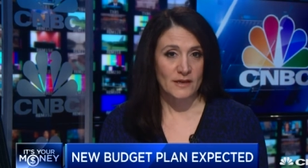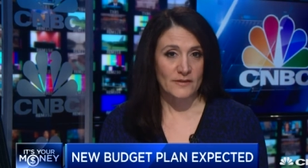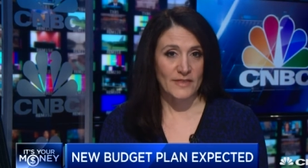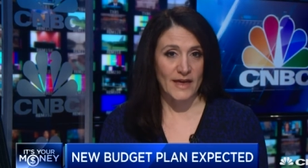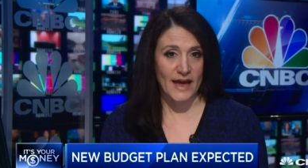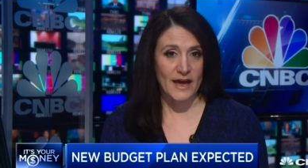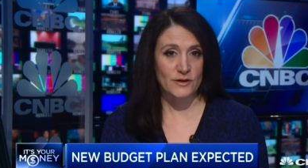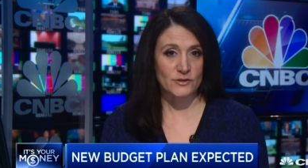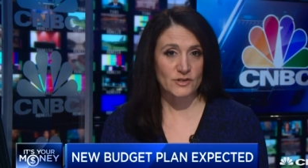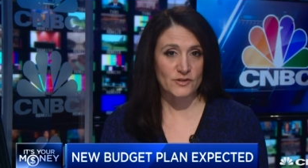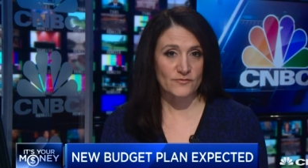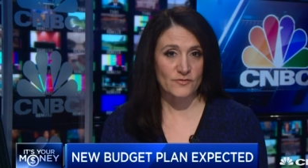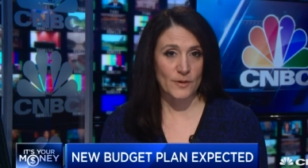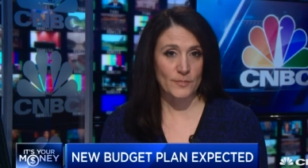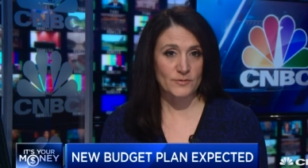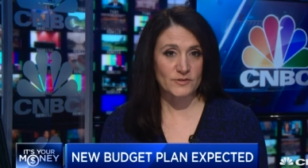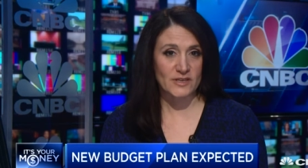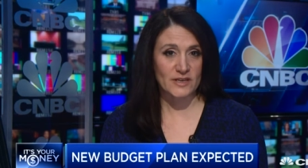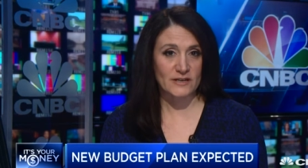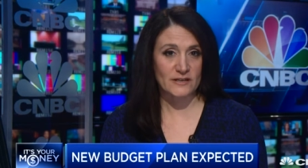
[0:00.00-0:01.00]
The House of
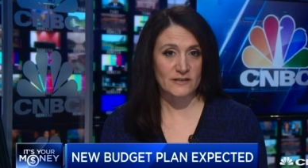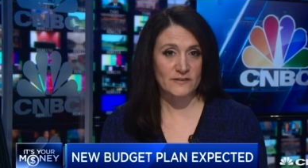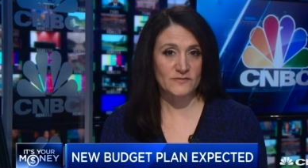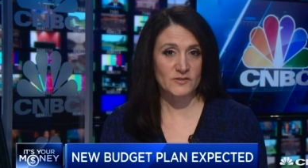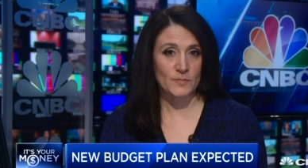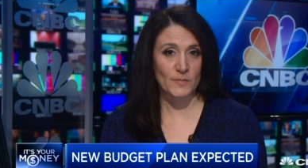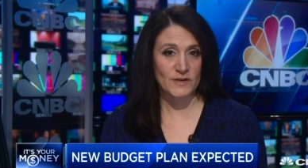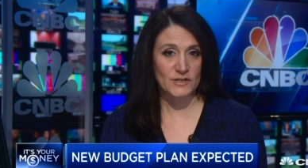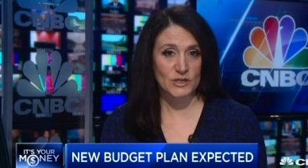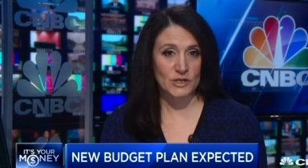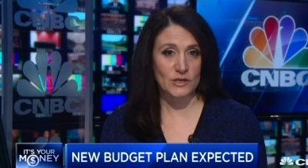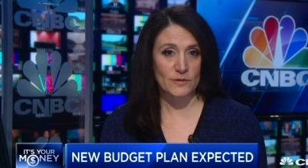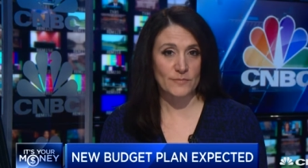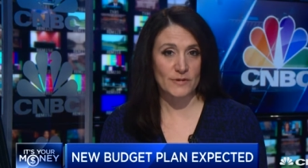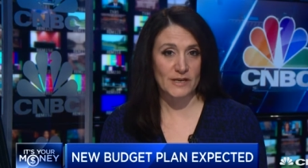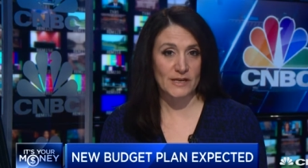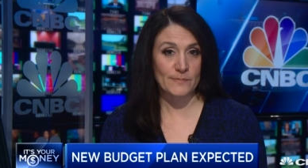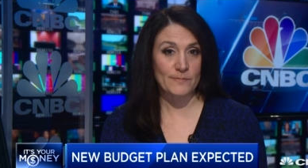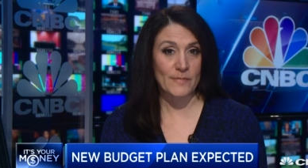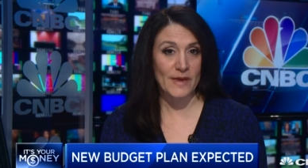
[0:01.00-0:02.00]
Representatives Budget
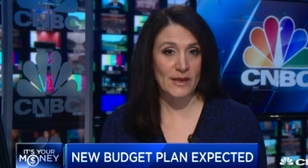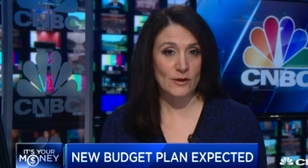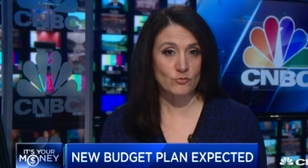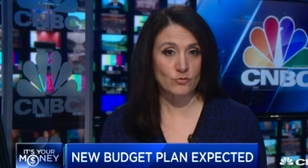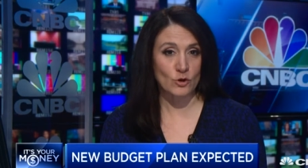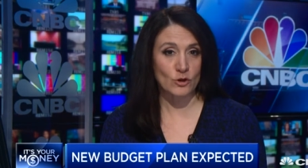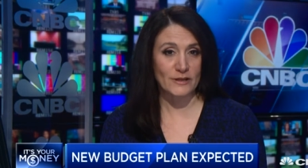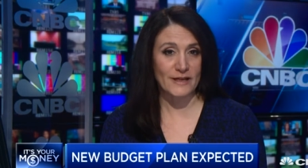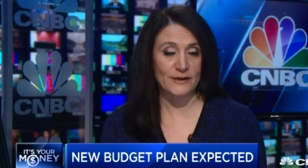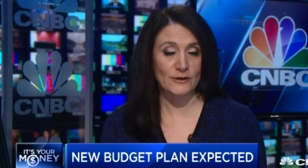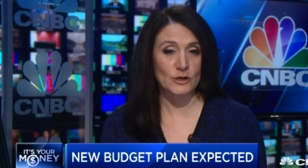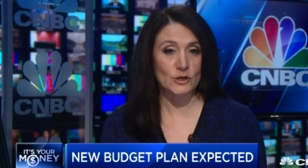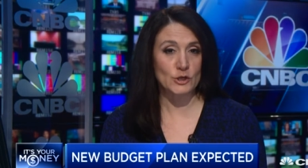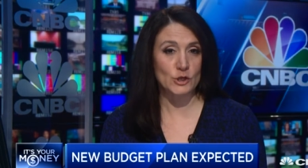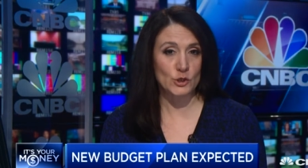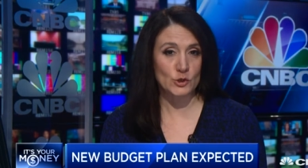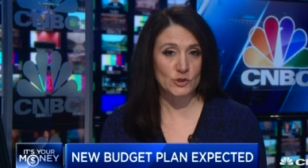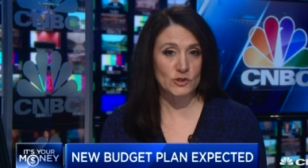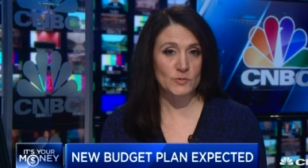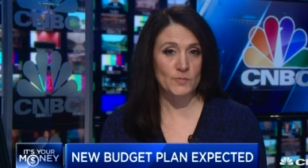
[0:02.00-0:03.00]
Committee may roll out a
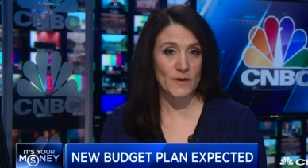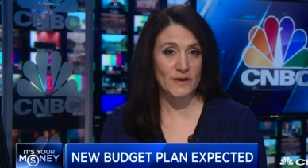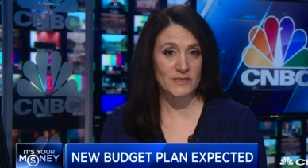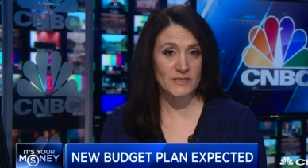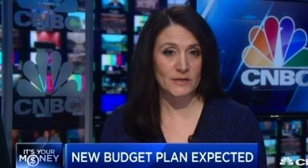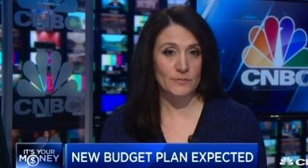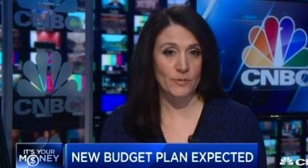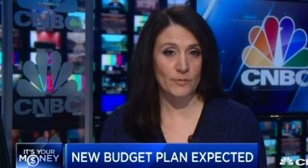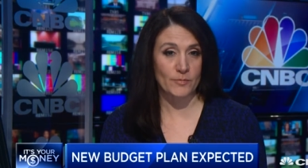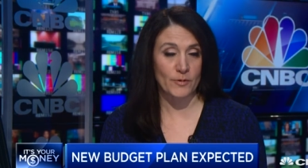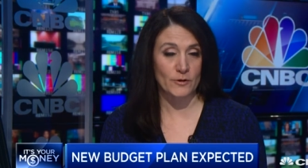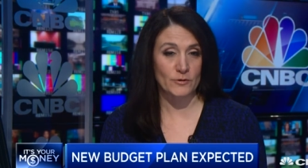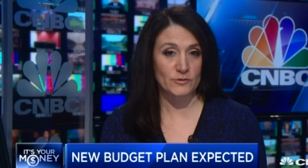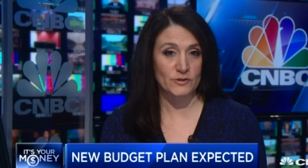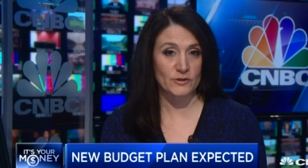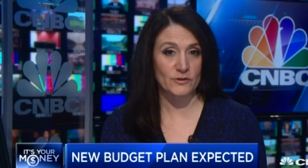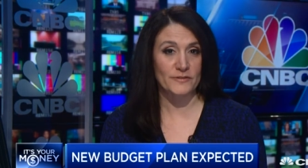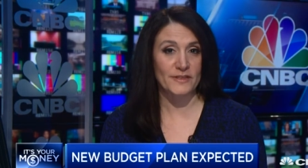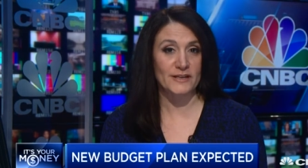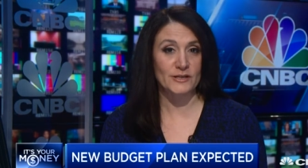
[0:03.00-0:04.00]
new spending
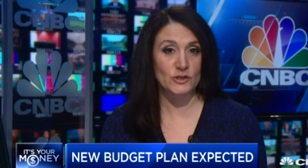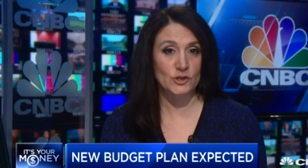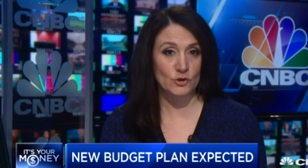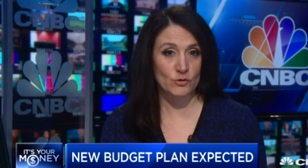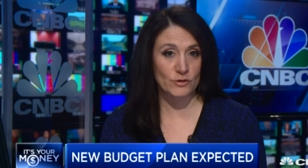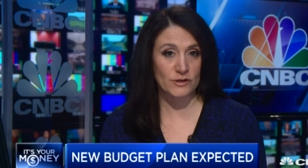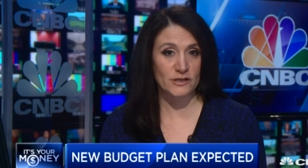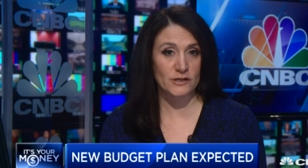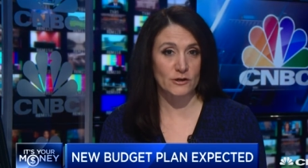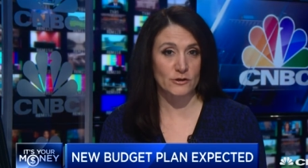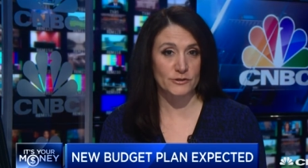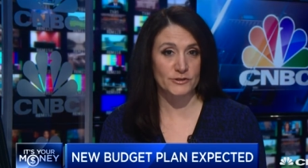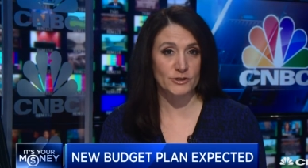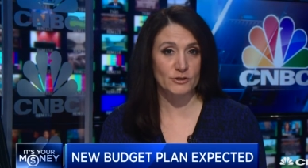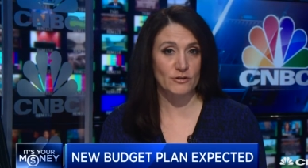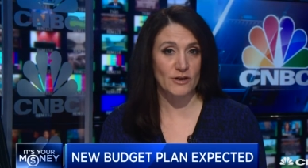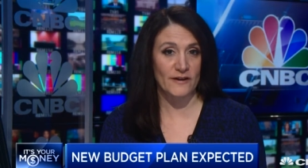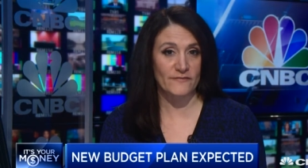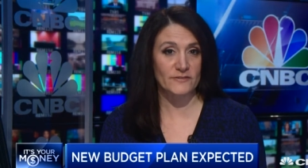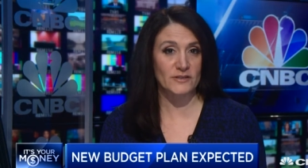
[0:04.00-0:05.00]
proposal that is critical to
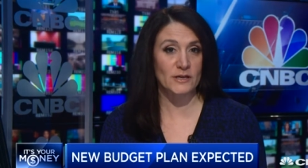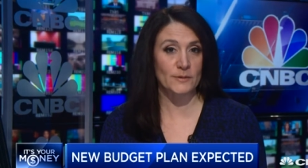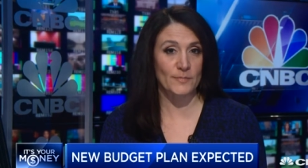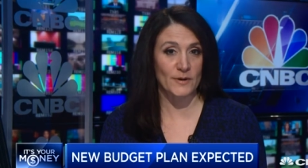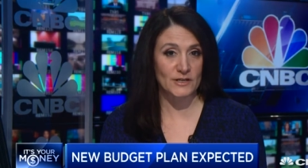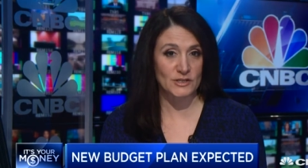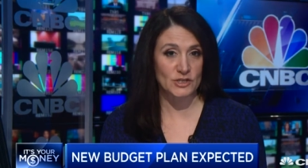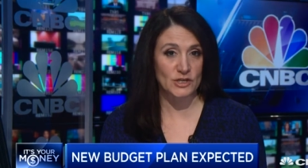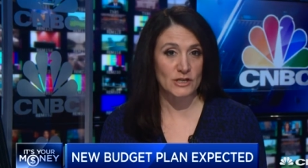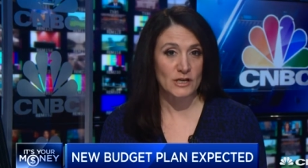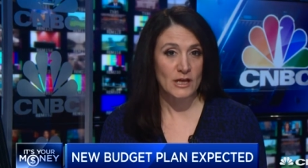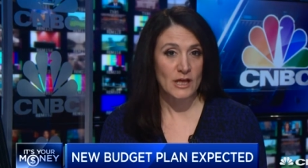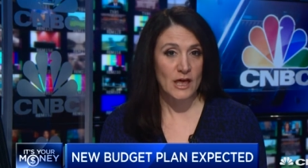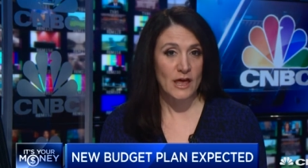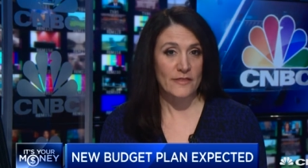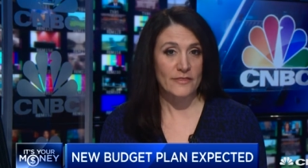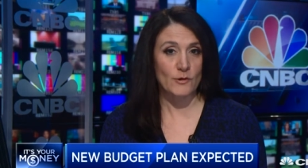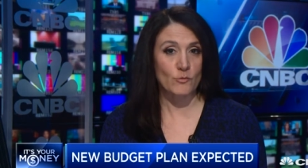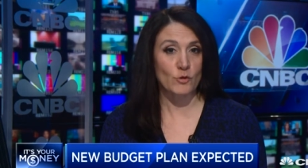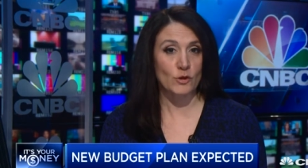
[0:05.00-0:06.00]
crafting a budget
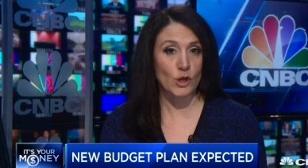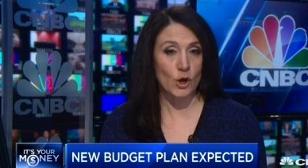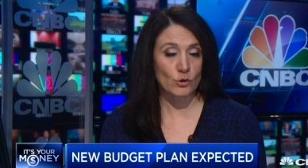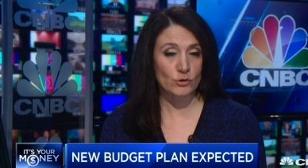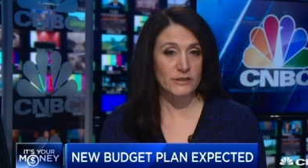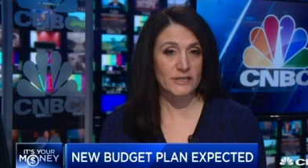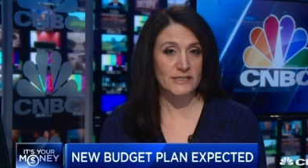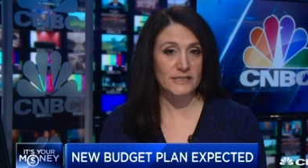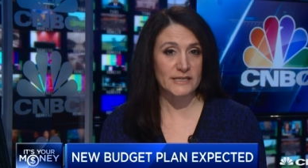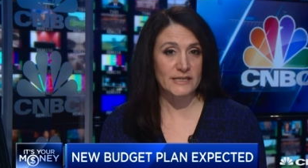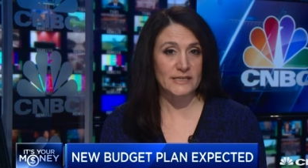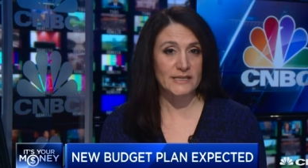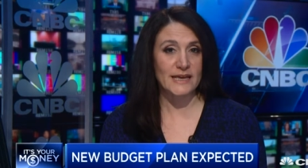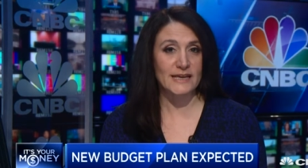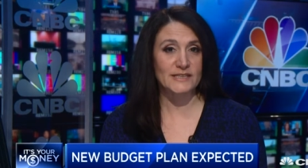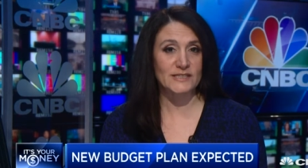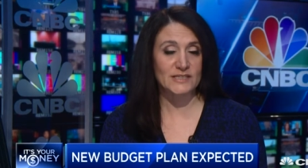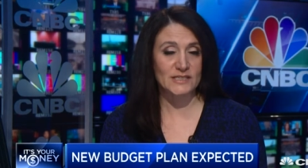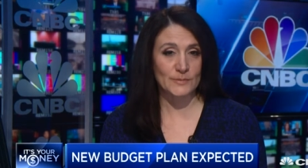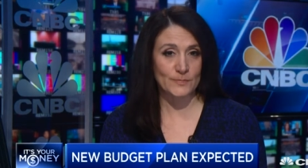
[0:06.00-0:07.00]
that will only need
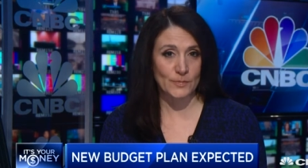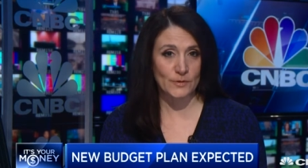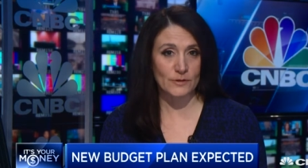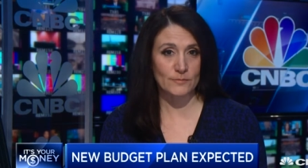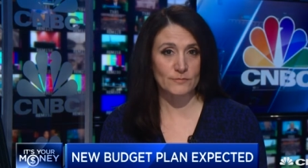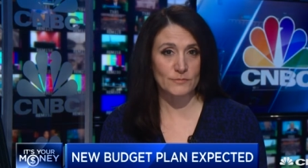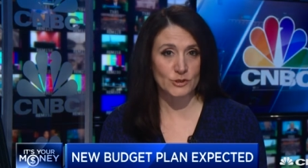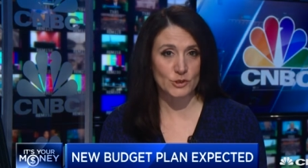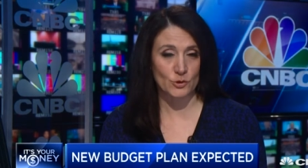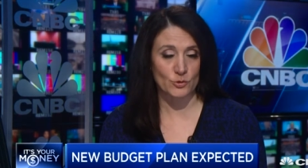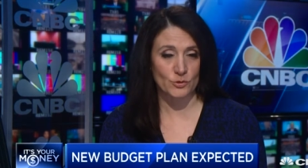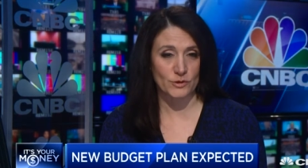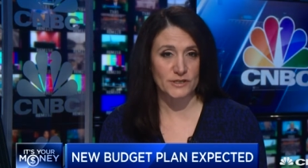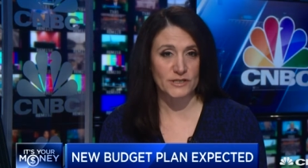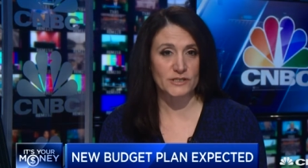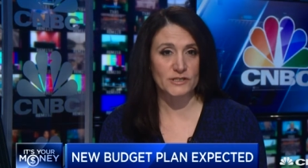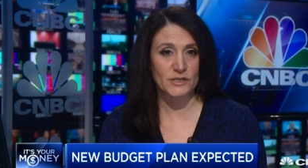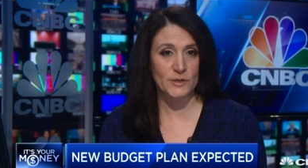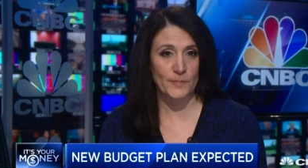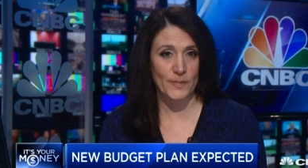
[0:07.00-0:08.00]
a simple
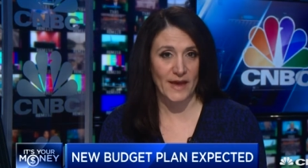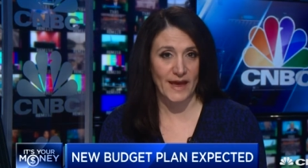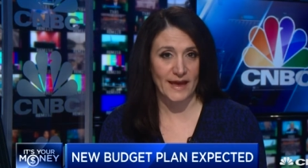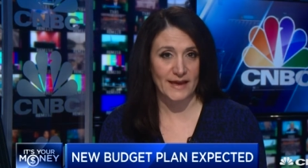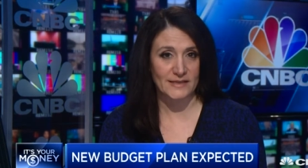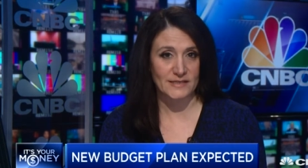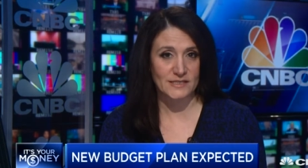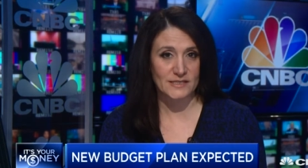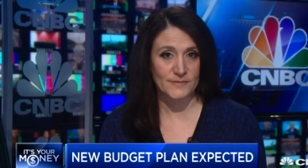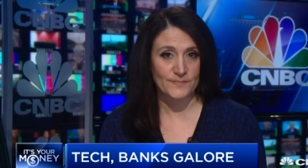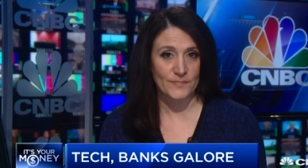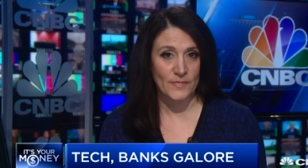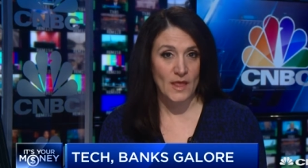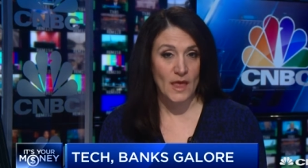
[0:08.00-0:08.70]
majority to pass.